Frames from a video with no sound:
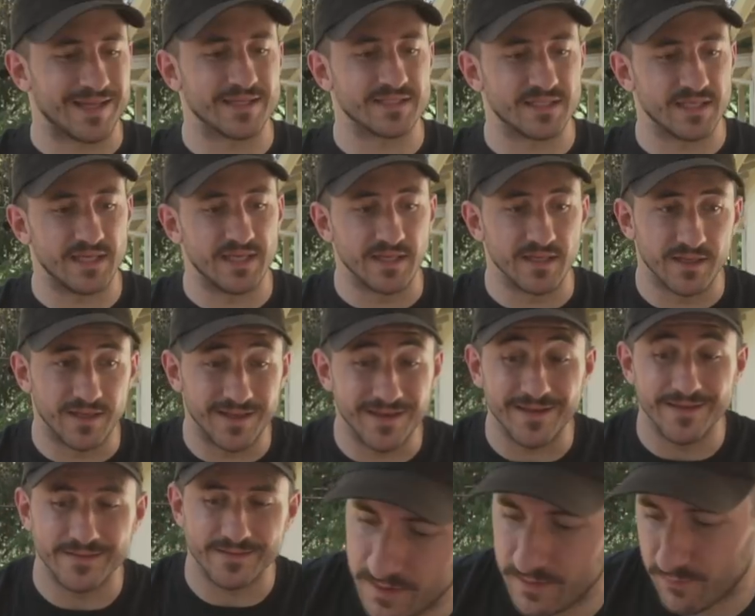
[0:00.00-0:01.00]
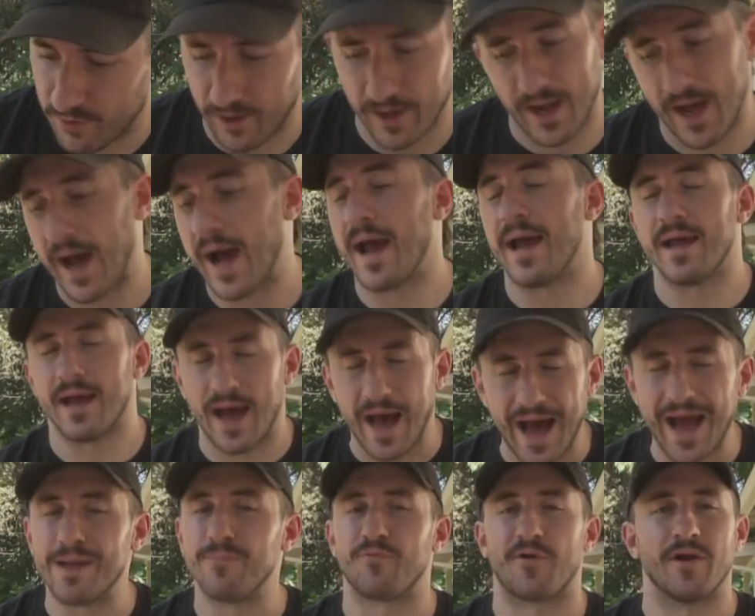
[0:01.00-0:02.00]
like to eat is probably high,
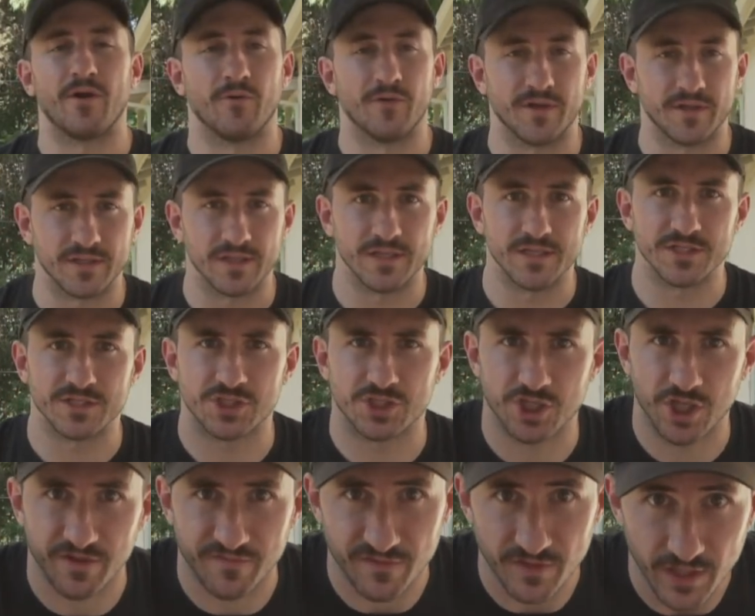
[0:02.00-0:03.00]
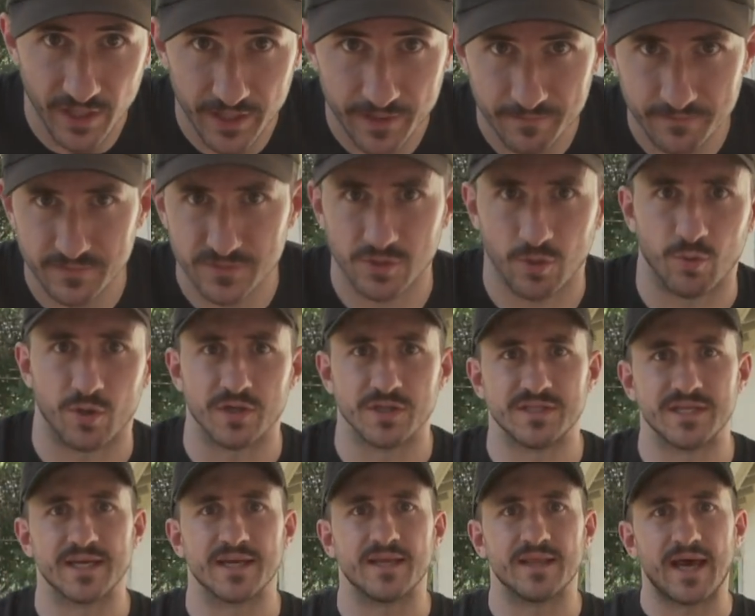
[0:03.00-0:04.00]
high priority on the list, Chick-fil-A. So we're gonna
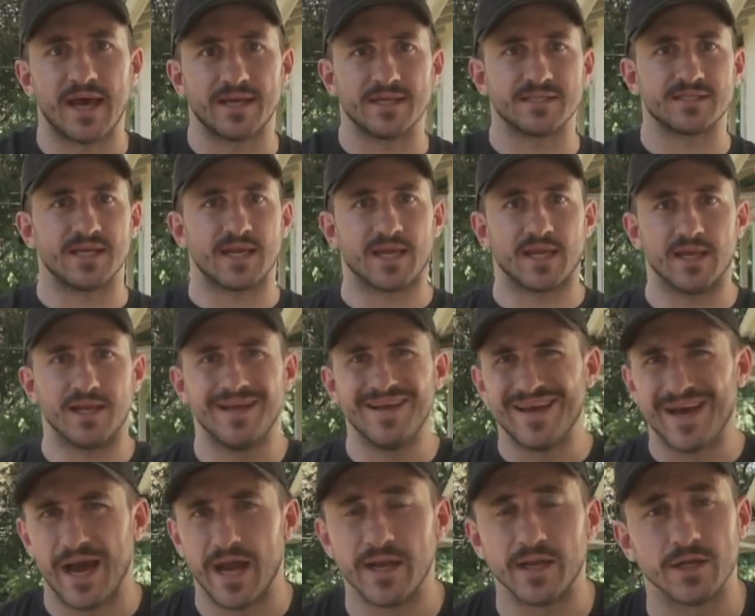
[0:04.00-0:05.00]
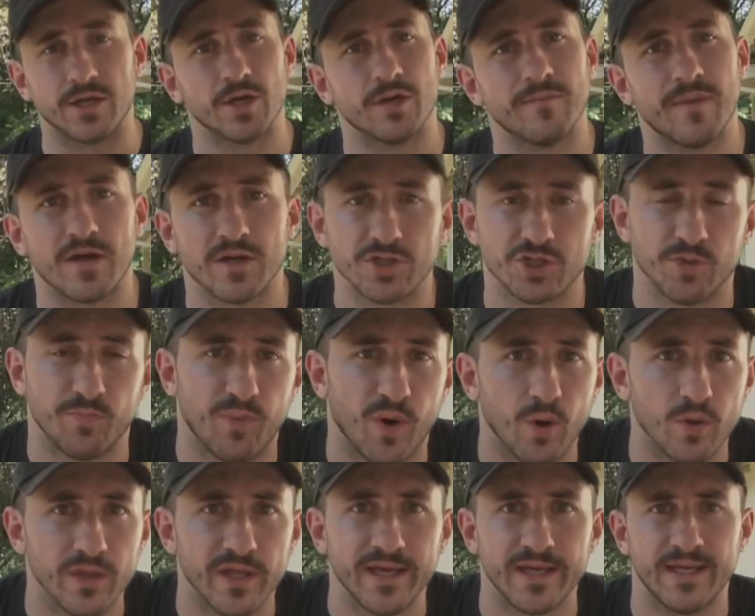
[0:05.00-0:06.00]
dig into that in a second. I eat a good amount of
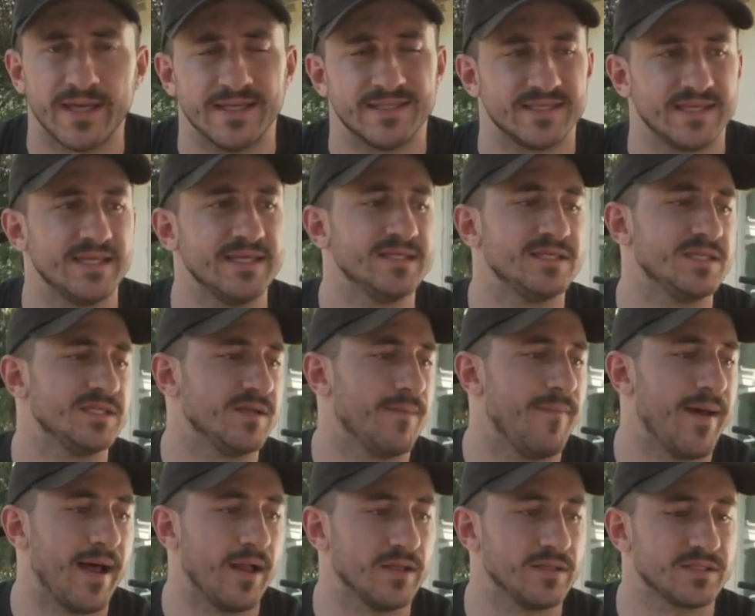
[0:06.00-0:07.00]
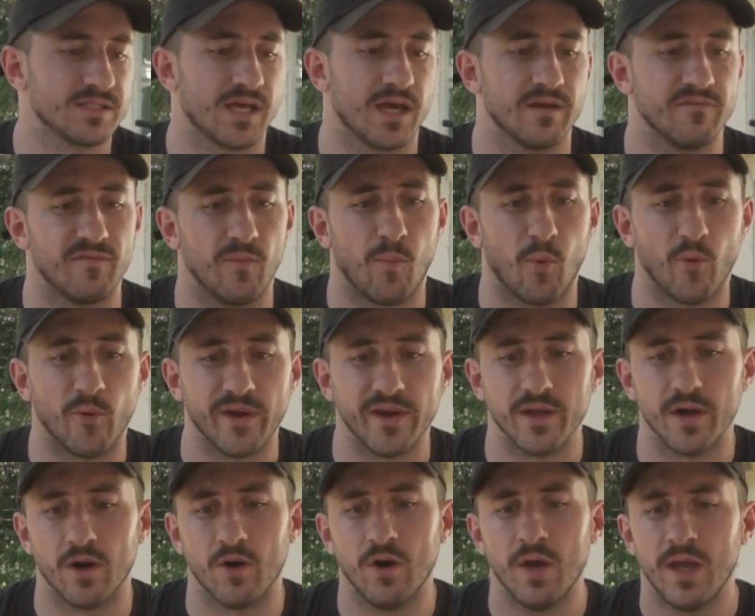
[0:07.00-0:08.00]
Chipotle. It's easy to balance kind of a
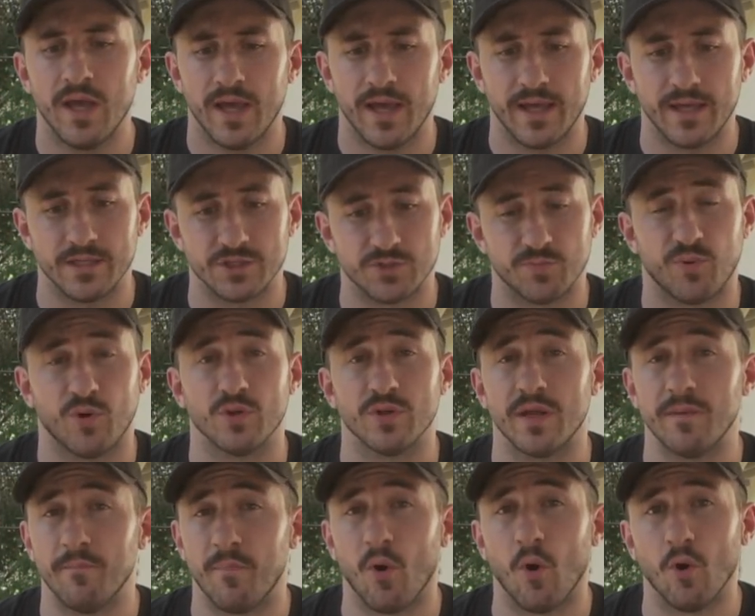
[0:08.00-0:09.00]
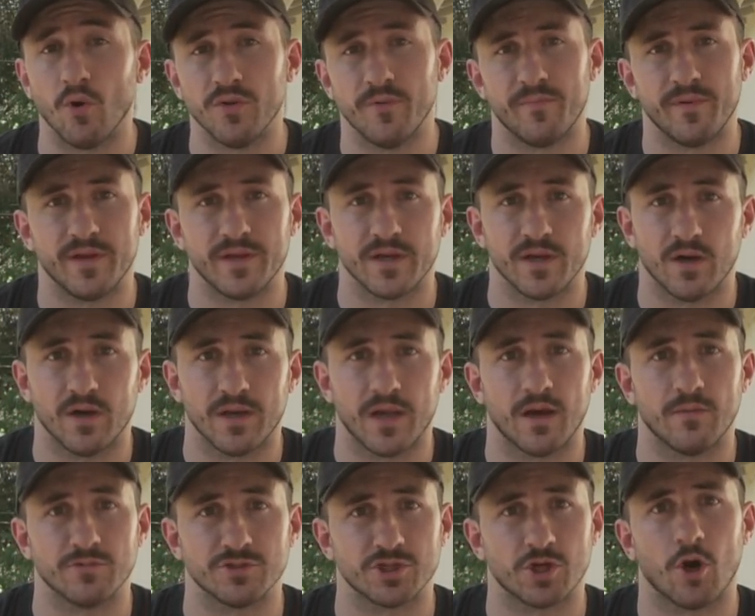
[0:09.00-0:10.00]
burrito and a Chipotle bowl depending on
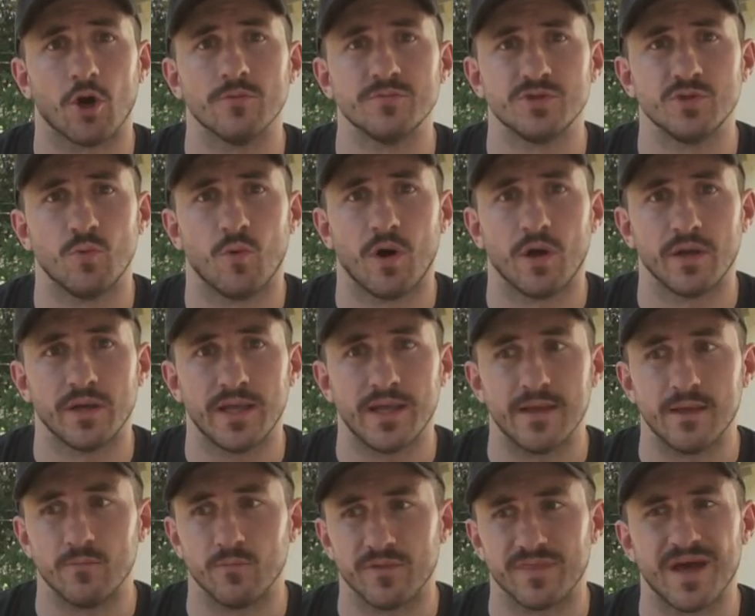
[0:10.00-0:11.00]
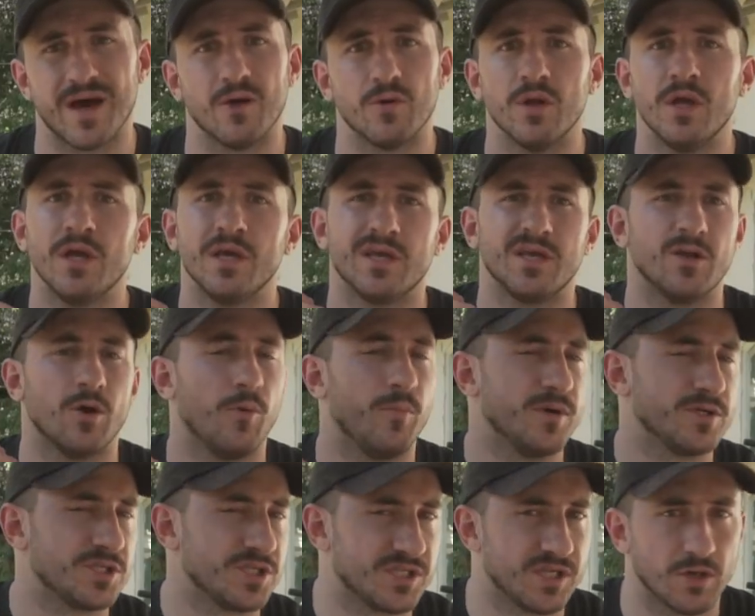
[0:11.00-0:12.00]
how much carbs you want. And without, you know, a
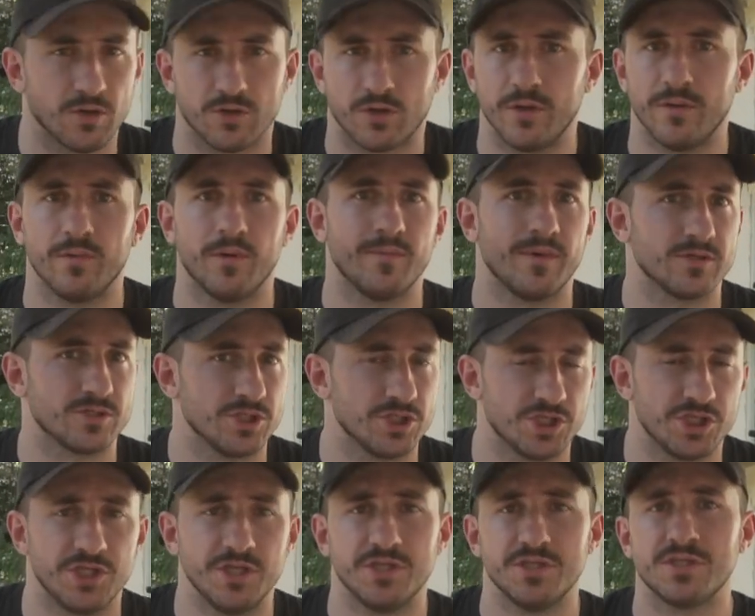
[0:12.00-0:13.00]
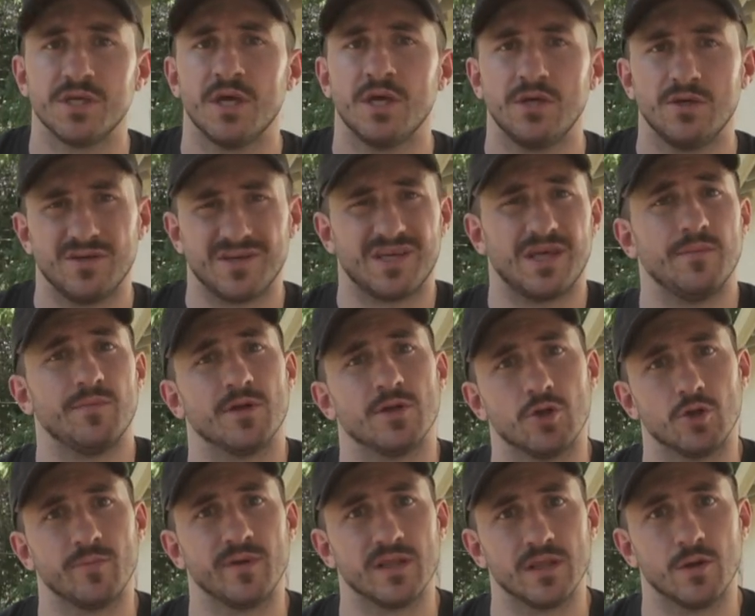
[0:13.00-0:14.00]
bunch of sour cream and a bunch of cheese, you can keep it a
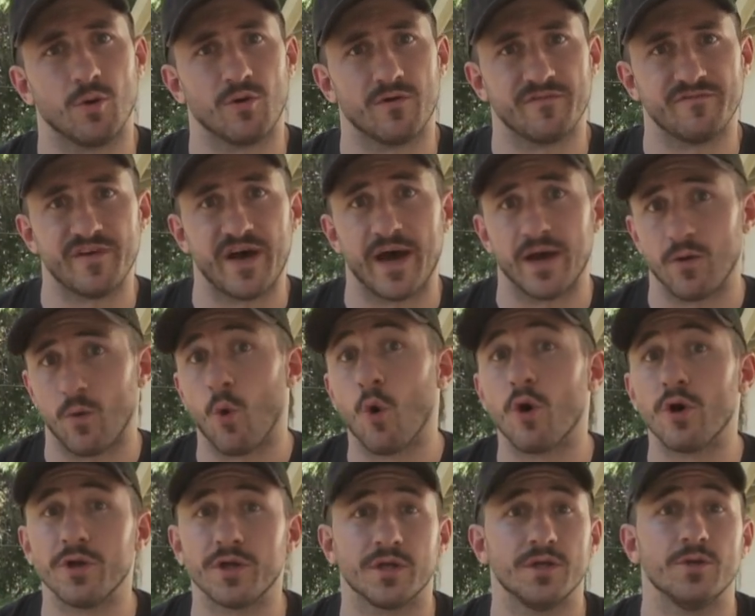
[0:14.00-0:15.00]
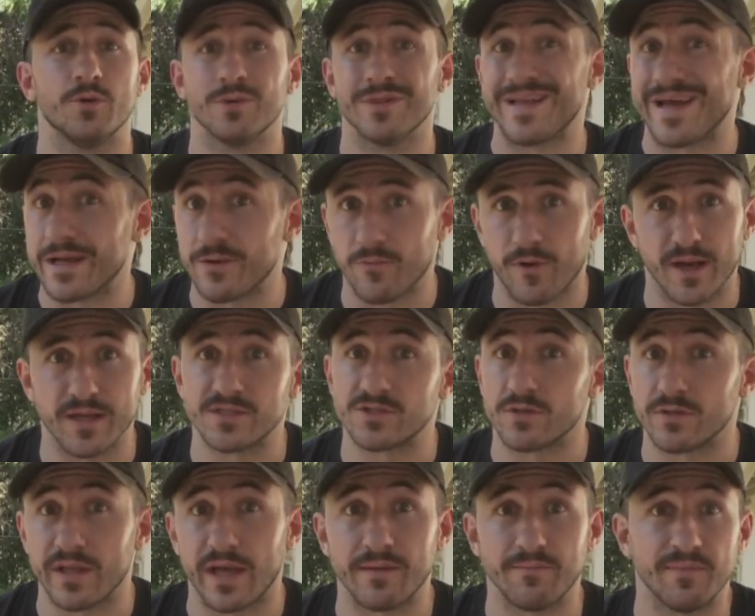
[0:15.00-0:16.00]
little bit lower fat or you can do light rice
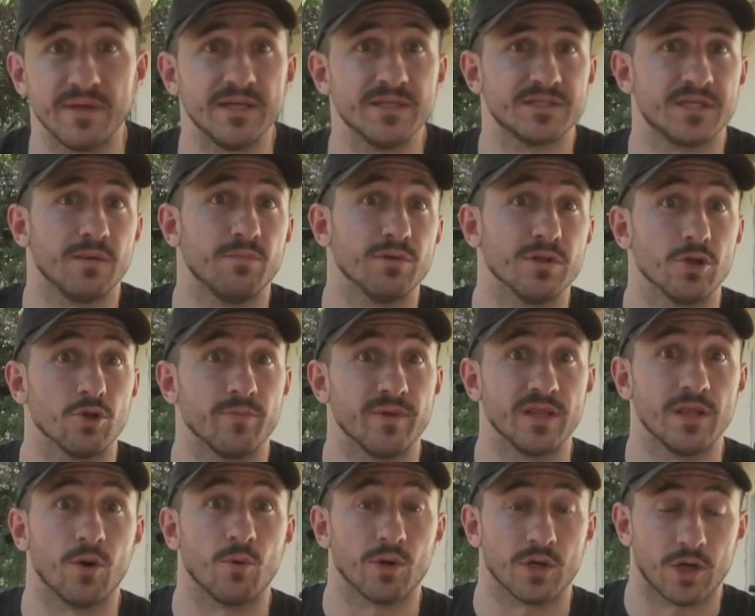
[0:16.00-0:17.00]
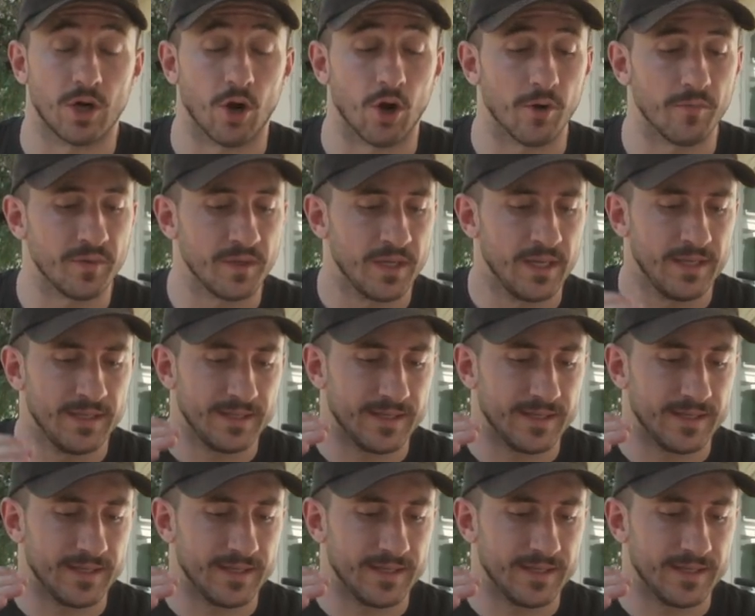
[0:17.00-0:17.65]
or light beans, keep it a little bit lower carb.